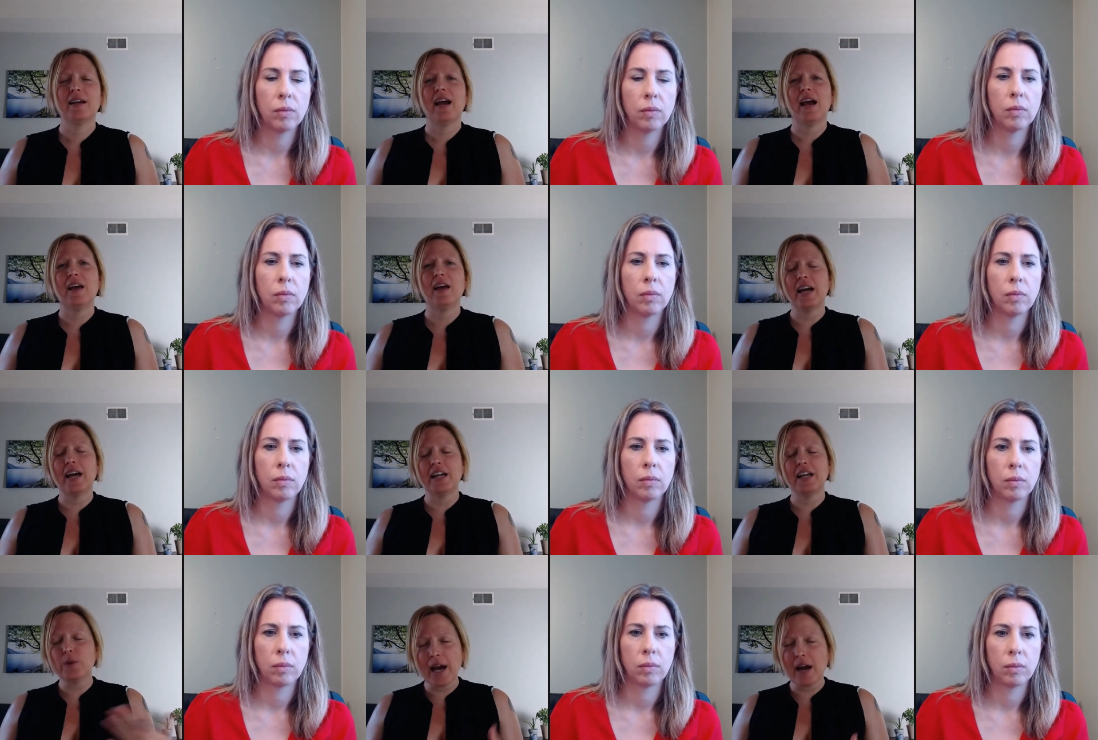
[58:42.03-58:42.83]
Speaker 1: And then
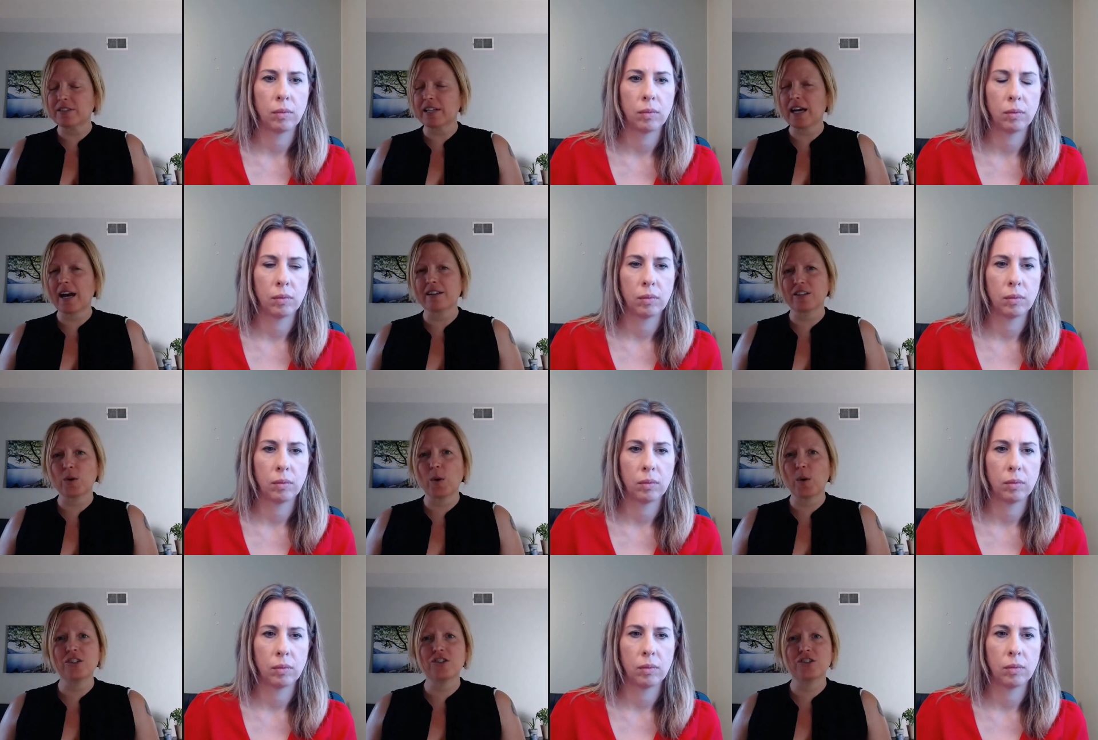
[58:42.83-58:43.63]
you have to ask the
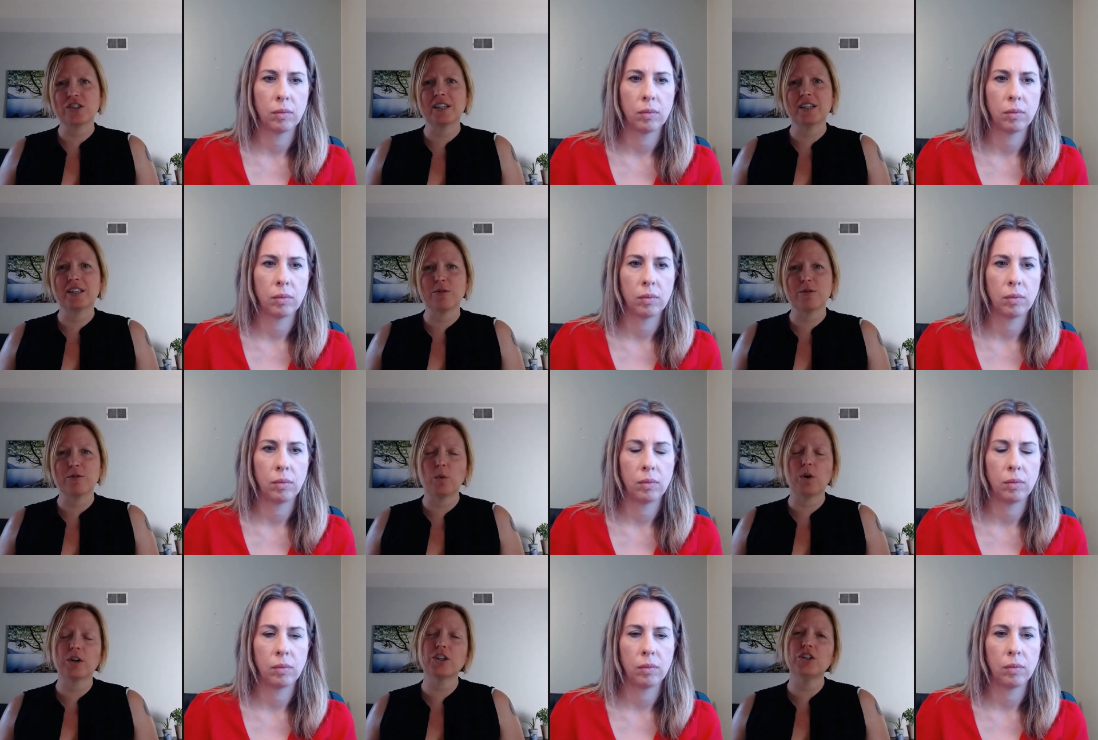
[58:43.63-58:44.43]
question of
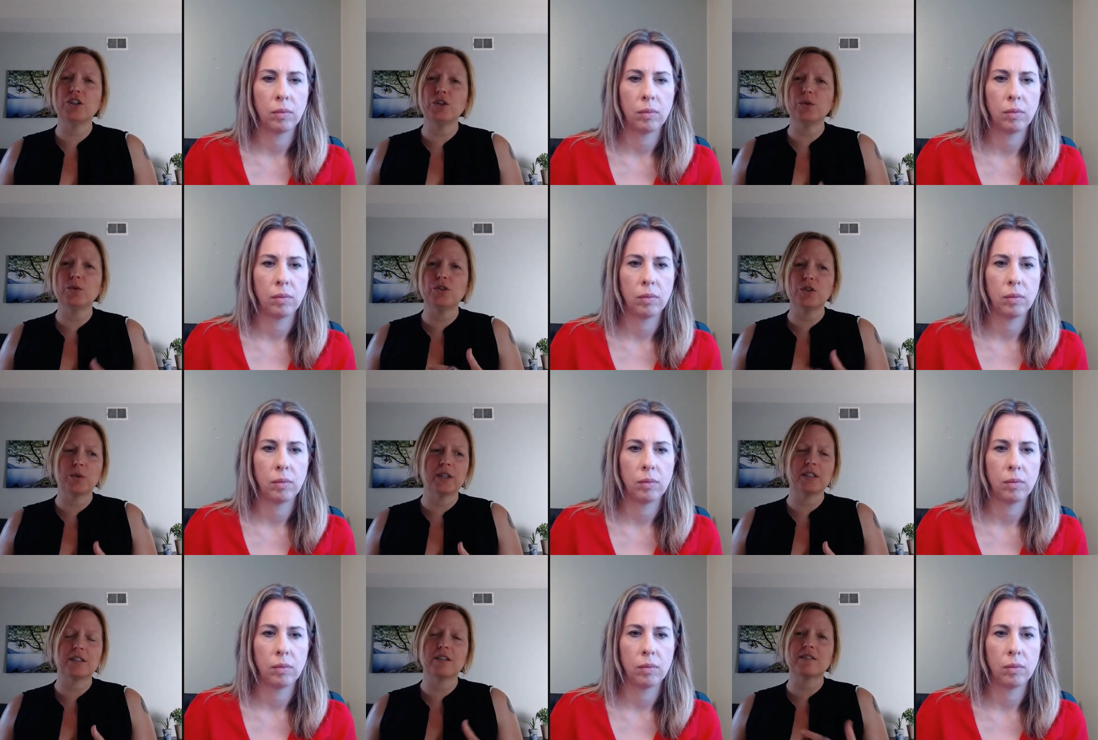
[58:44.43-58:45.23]
what are you
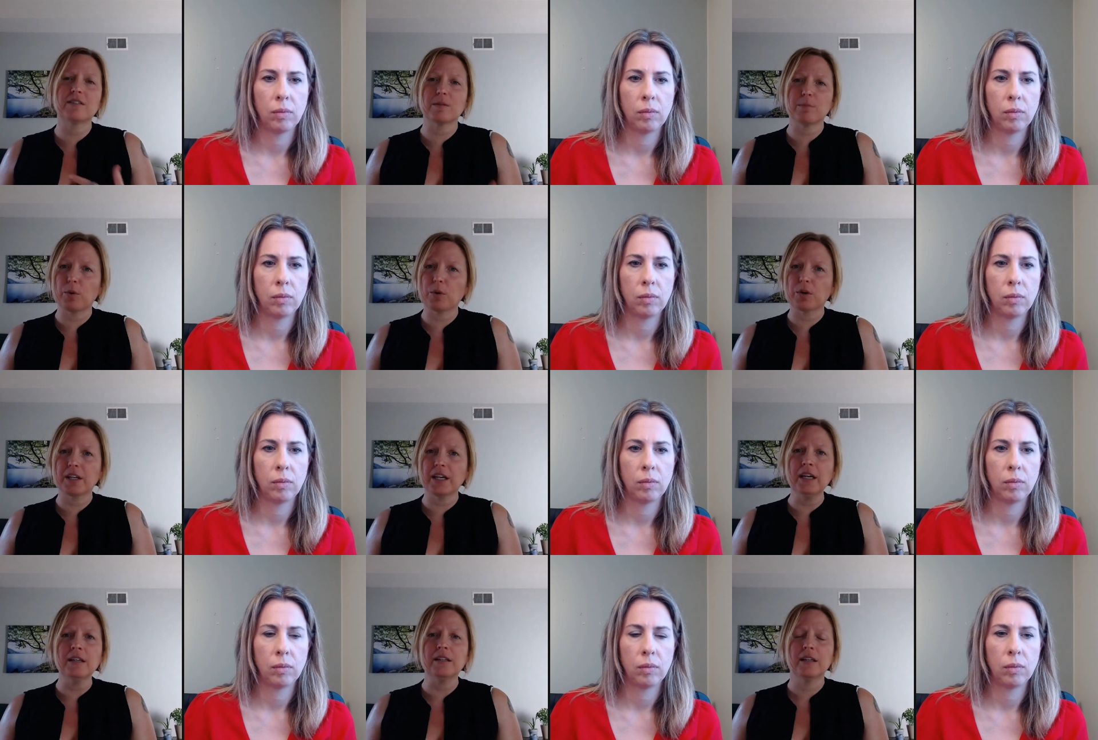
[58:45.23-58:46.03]
doing to support
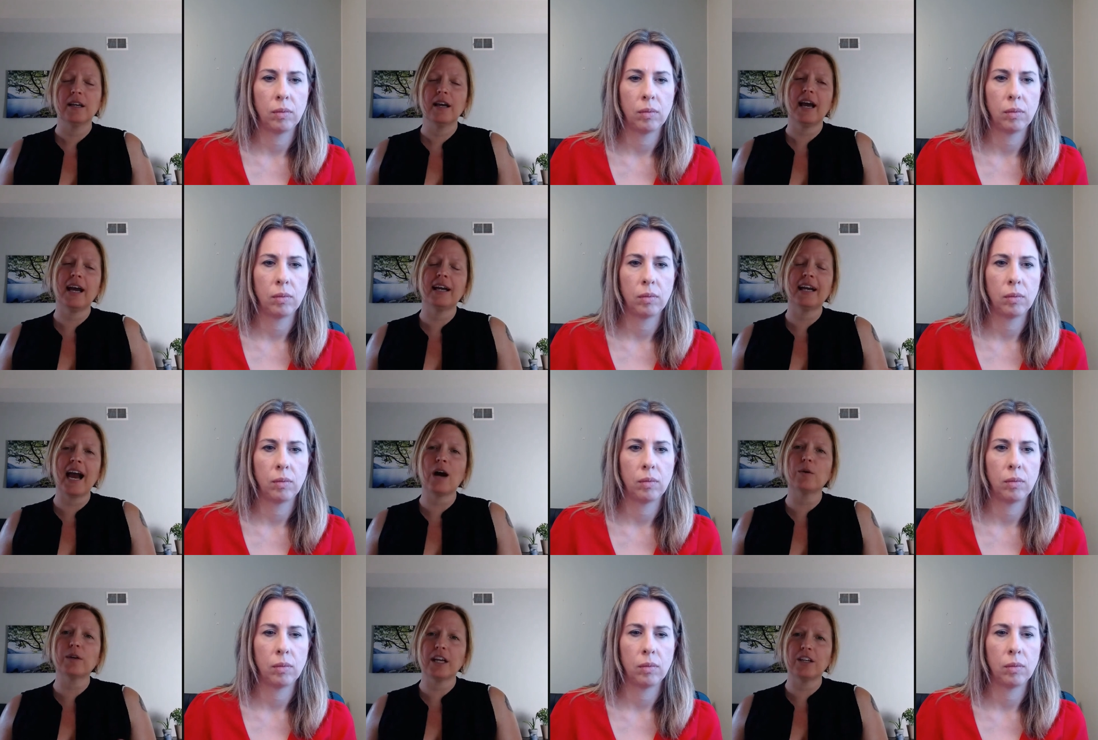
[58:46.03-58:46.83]
it and
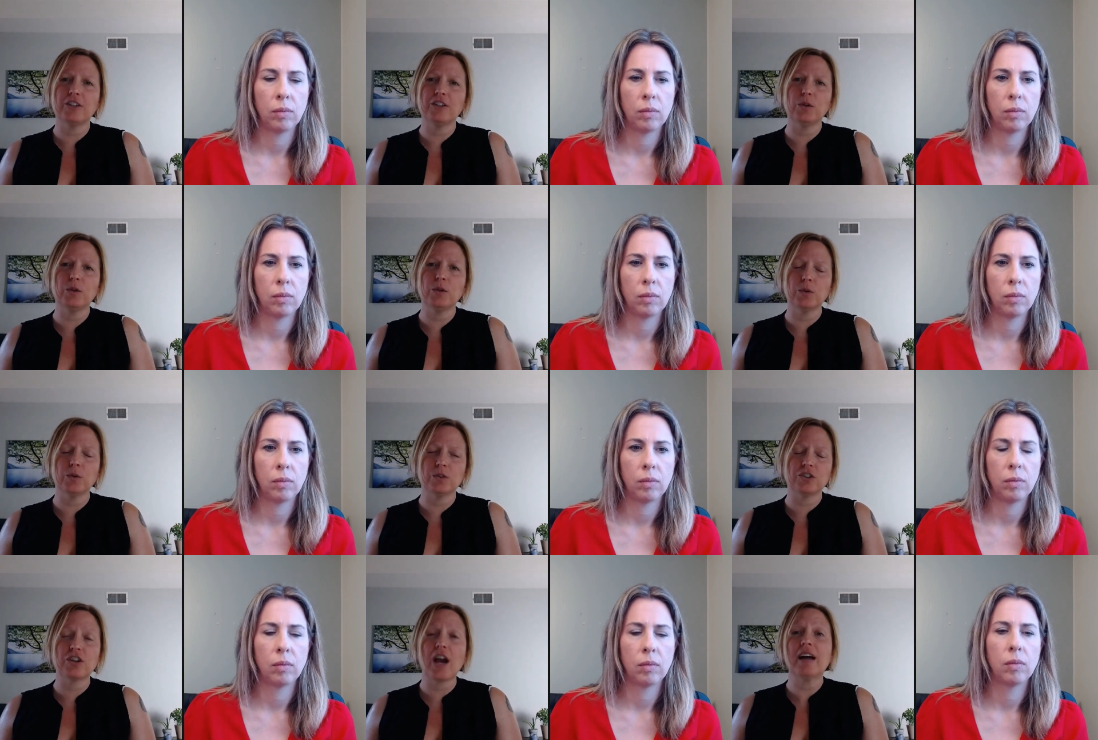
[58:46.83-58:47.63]
how can you
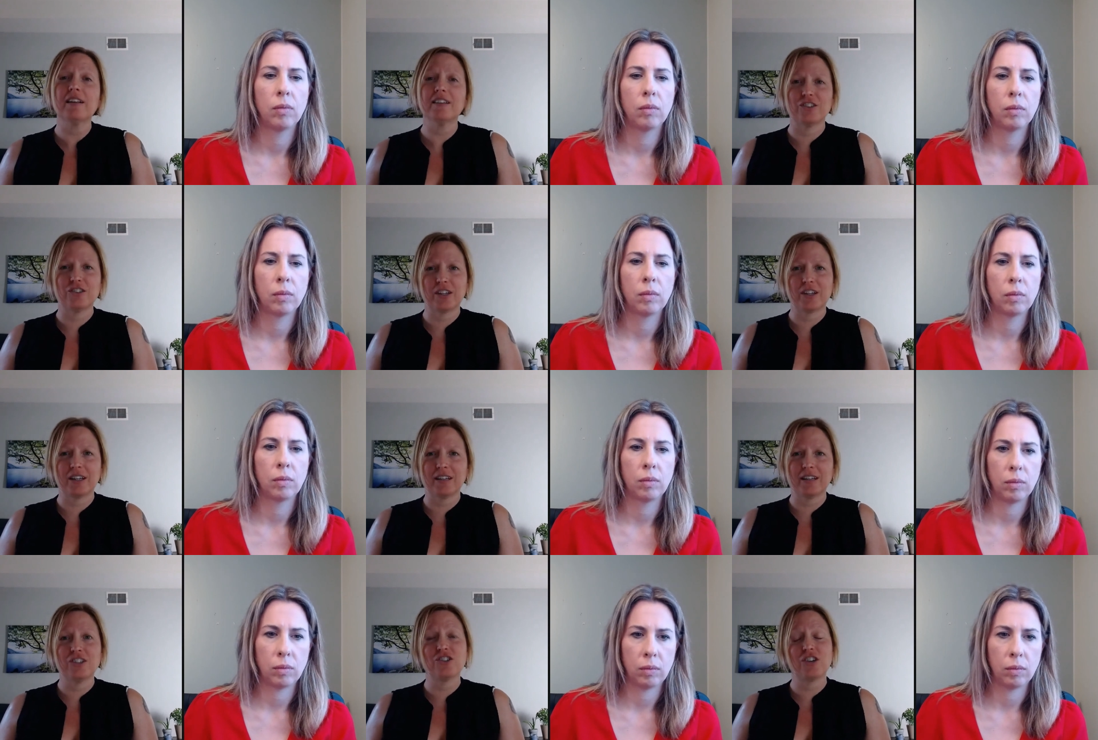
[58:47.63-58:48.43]
challenge it
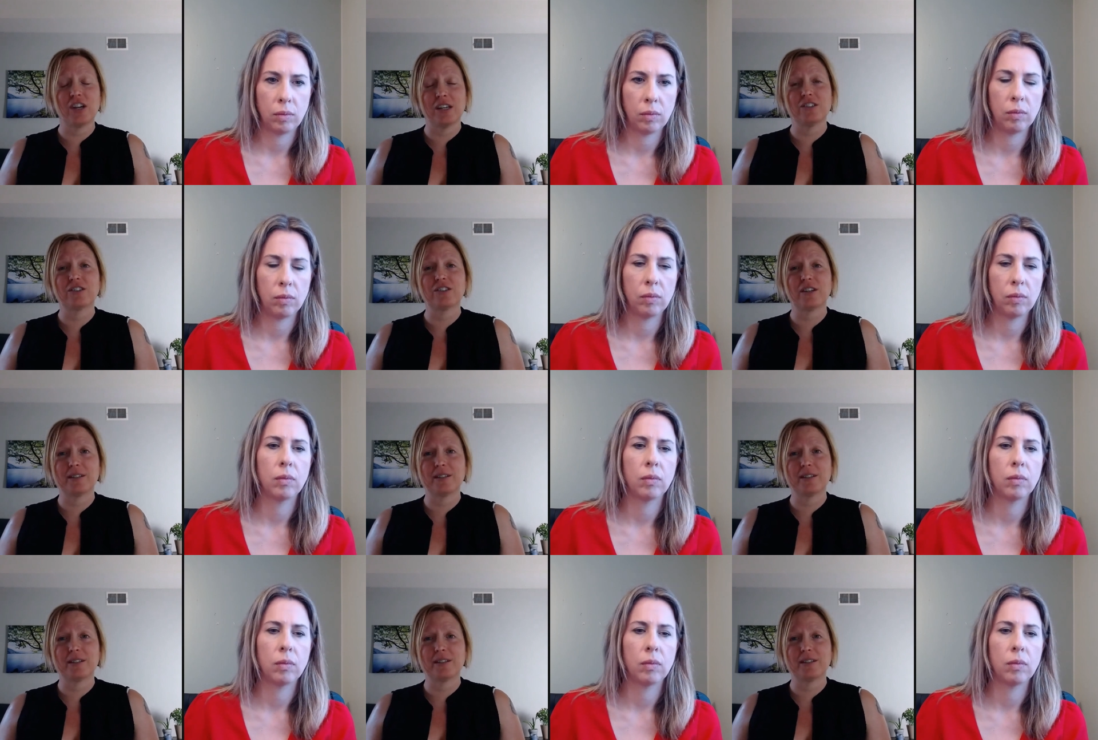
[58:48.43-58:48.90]
and change it?